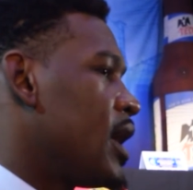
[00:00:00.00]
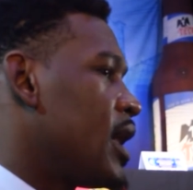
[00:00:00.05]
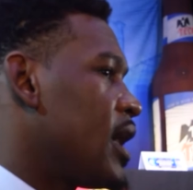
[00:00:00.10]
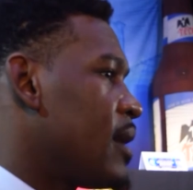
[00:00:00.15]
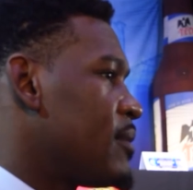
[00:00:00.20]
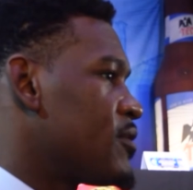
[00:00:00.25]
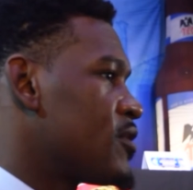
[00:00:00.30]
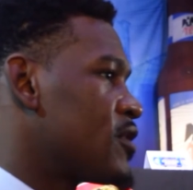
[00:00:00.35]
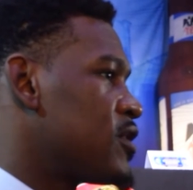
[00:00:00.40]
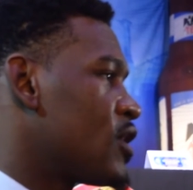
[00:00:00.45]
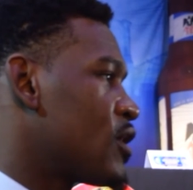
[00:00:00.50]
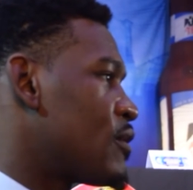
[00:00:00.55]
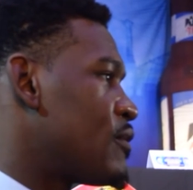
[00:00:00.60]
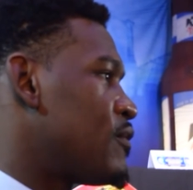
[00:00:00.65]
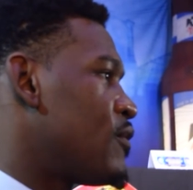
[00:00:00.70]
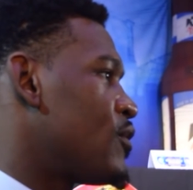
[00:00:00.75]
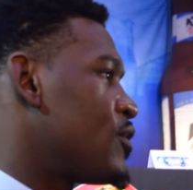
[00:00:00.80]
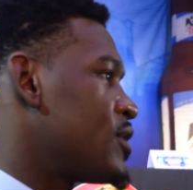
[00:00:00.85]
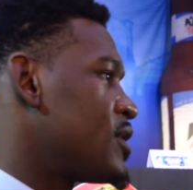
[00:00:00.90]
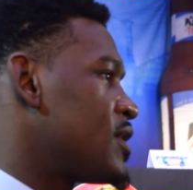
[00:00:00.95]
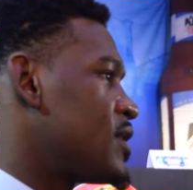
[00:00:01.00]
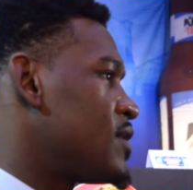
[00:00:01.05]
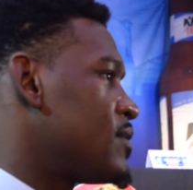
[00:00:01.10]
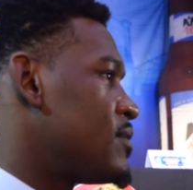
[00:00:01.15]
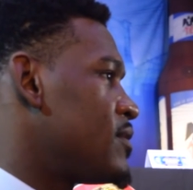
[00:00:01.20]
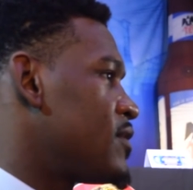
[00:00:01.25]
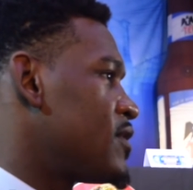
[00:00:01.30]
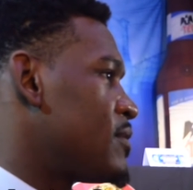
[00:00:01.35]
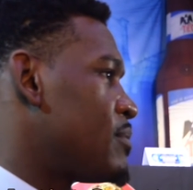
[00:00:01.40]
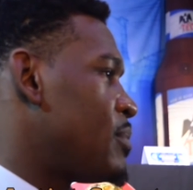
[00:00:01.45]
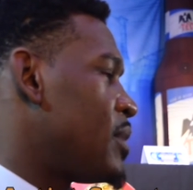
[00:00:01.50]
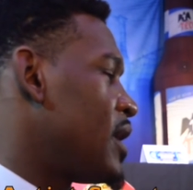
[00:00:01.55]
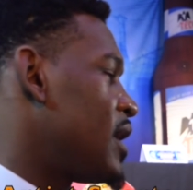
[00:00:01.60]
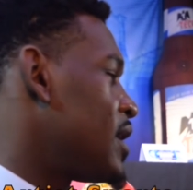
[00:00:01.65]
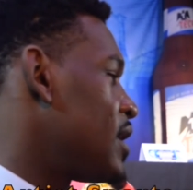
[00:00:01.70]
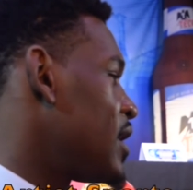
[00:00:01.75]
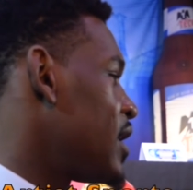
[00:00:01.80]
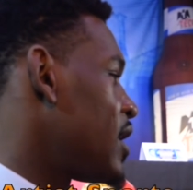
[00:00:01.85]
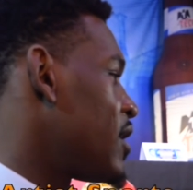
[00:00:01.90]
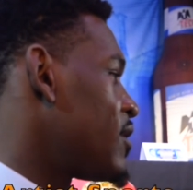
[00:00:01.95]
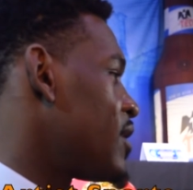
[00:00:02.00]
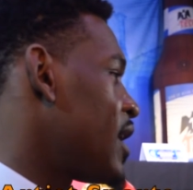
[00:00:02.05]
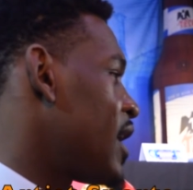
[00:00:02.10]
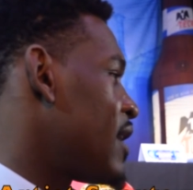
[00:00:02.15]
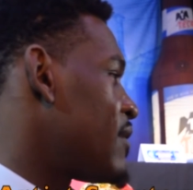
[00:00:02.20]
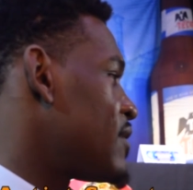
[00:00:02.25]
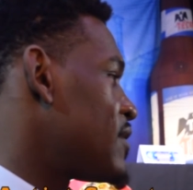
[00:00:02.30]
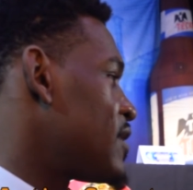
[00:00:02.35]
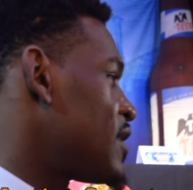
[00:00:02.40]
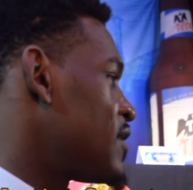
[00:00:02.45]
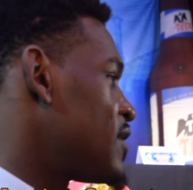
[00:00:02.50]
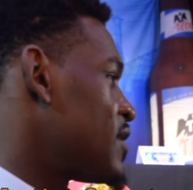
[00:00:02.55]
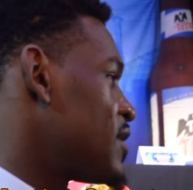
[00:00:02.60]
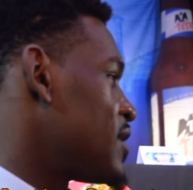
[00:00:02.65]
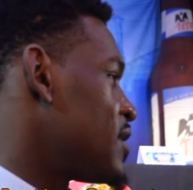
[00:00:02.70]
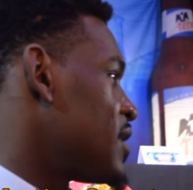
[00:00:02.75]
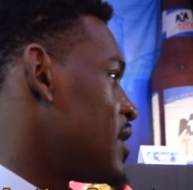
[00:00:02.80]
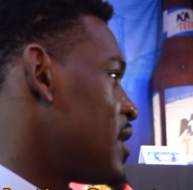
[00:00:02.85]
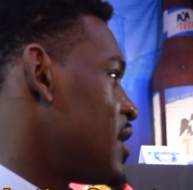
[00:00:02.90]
And I'm just looking forward to being there and having such a